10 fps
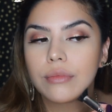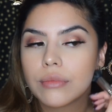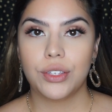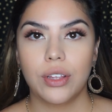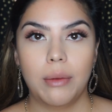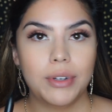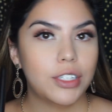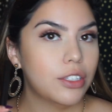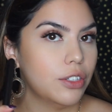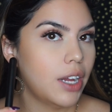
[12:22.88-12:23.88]
So then
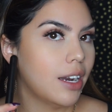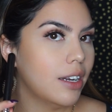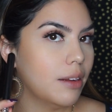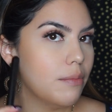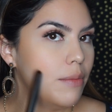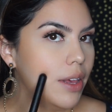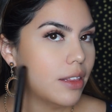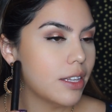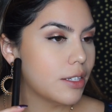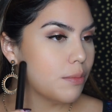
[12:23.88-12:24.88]
just to kind of
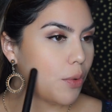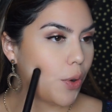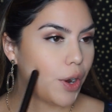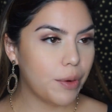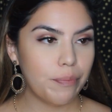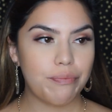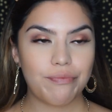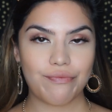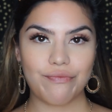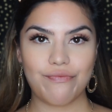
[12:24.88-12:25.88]
make this more
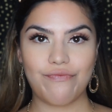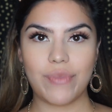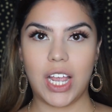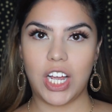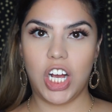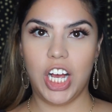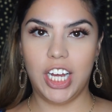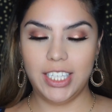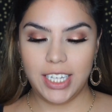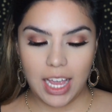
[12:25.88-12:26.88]

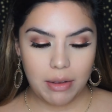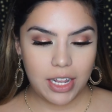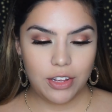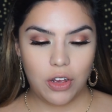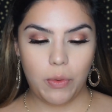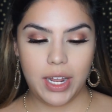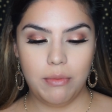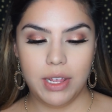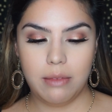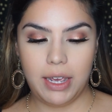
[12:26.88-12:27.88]
cut, I'm gonna go
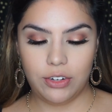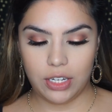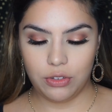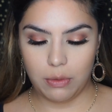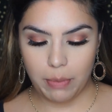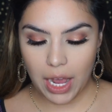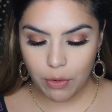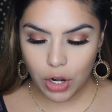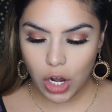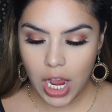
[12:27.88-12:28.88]
in with my translucent
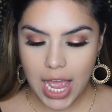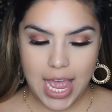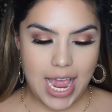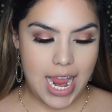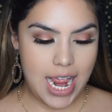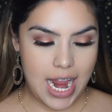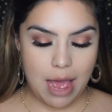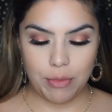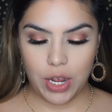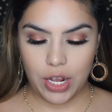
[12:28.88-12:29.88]
powder and
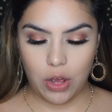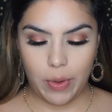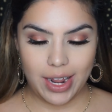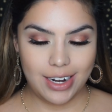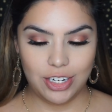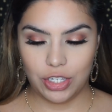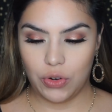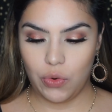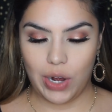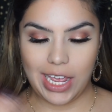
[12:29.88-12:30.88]
I'm gonna go in and just
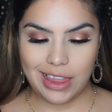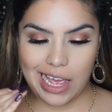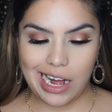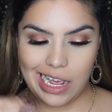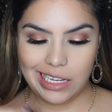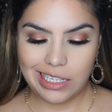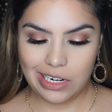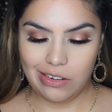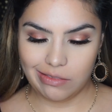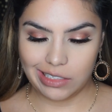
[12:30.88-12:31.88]
create that nice
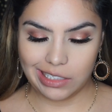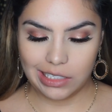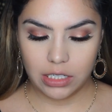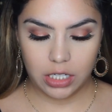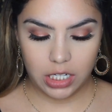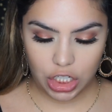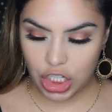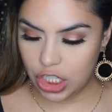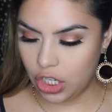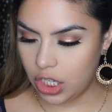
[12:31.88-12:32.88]
little
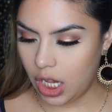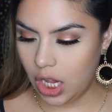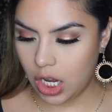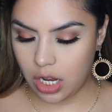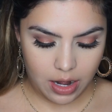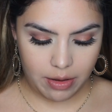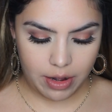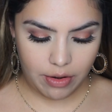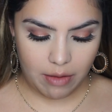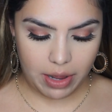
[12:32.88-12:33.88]
chiseled look. Now I'm
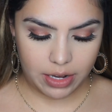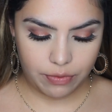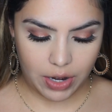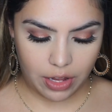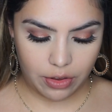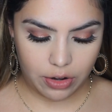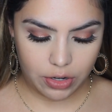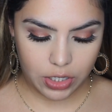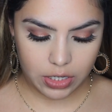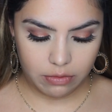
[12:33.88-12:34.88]
gonna grab my
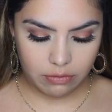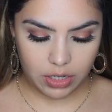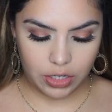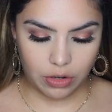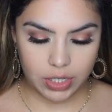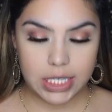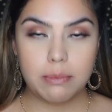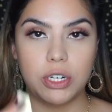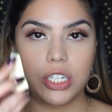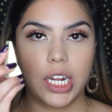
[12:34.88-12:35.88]
regular,
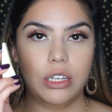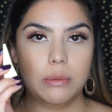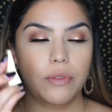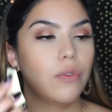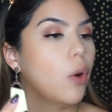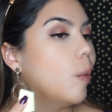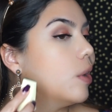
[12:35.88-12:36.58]
sponge that I used before.